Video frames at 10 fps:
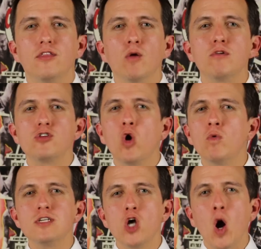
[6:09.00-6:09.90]
There was
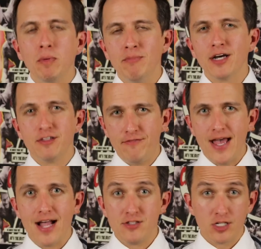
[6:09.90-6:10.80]
always a hope among the
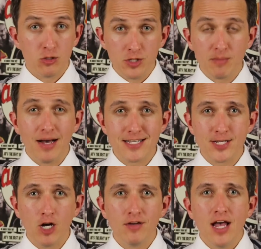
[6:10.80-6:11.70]
fans, including
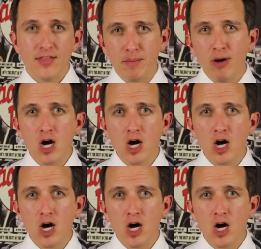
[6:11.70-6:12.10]
myself, that